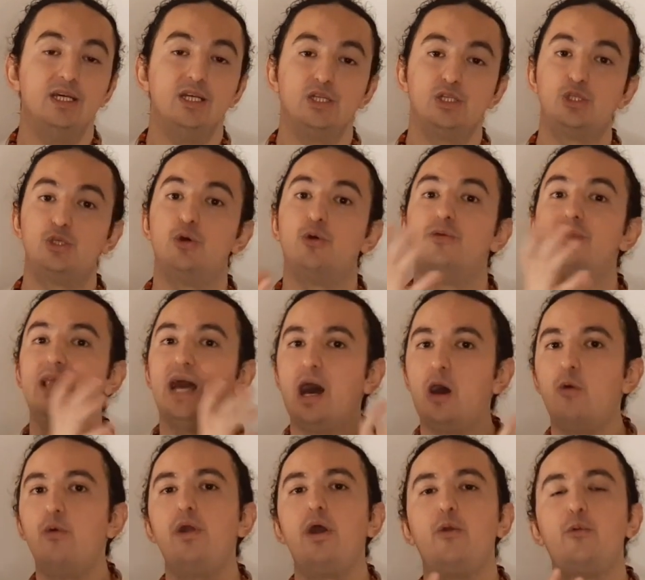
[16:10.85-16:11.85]
so
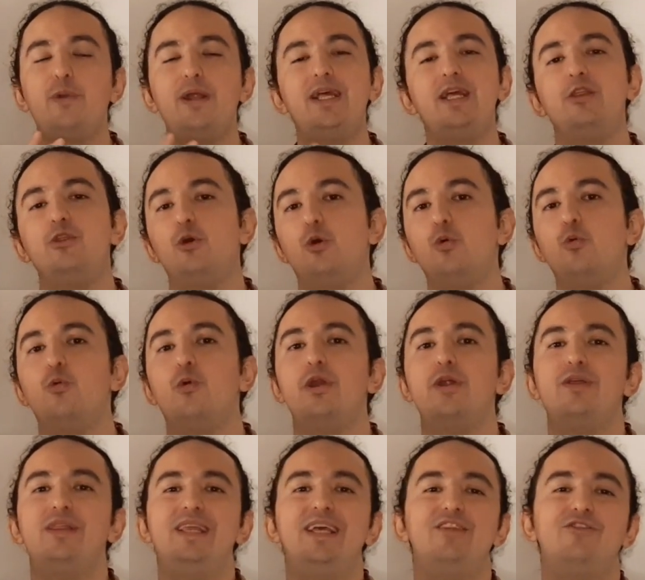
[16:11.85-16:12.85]
now we already know what
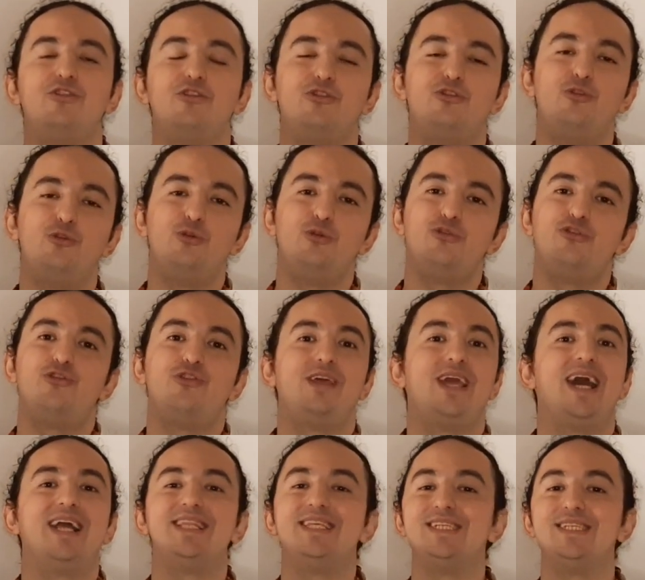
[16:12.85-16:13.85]
you need to do to
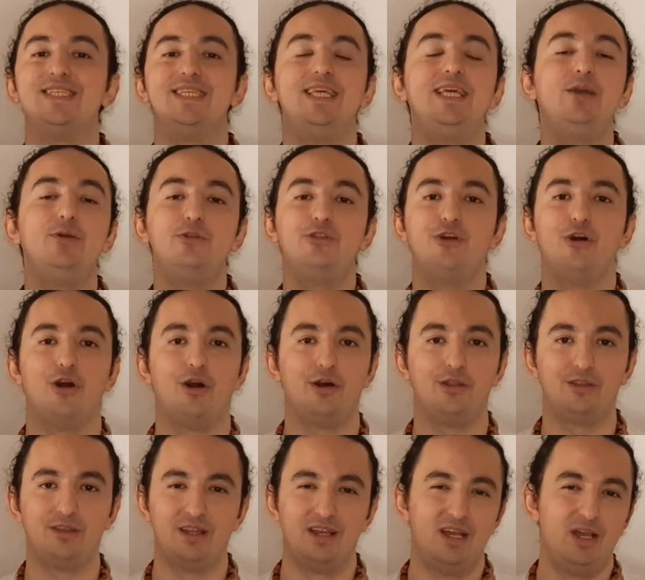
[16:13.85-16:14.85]
get this deal done.